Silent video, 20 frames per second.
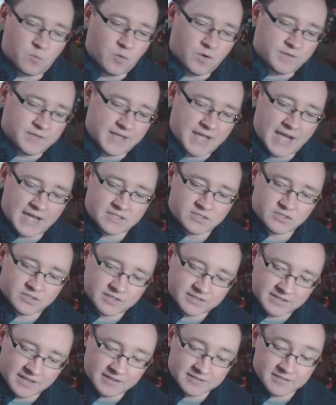what they
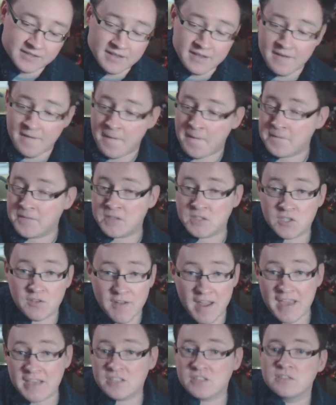actually did. The
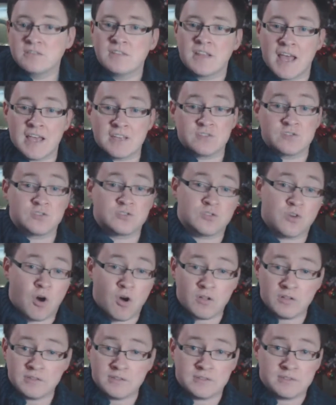direction is
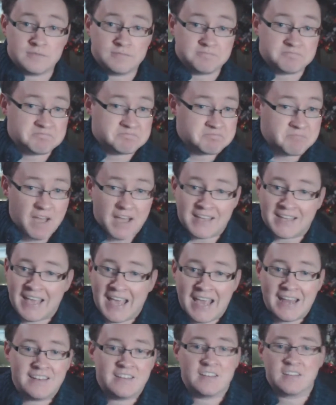solid.
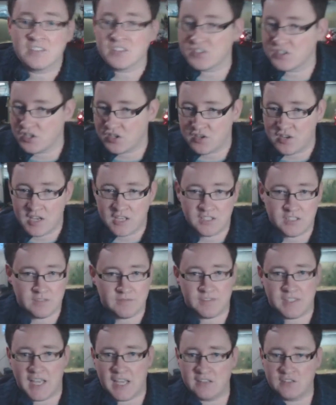Again, there's the
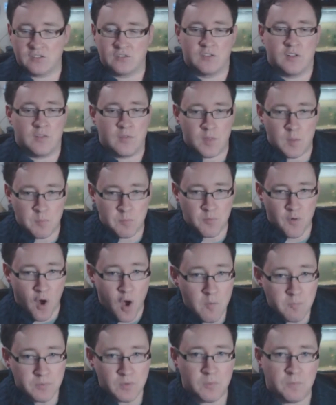creation of tension. The
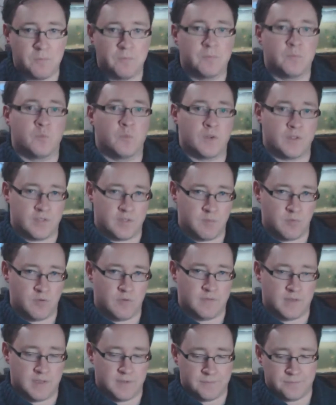problem with the
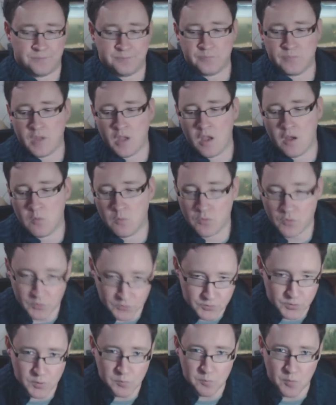movie,
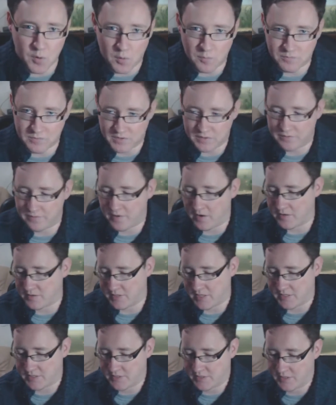there are two problems as far
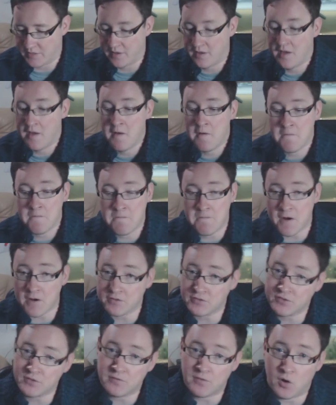as I see it.
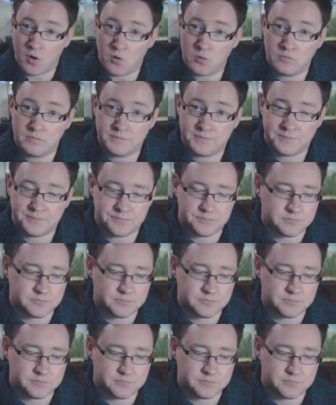First of all,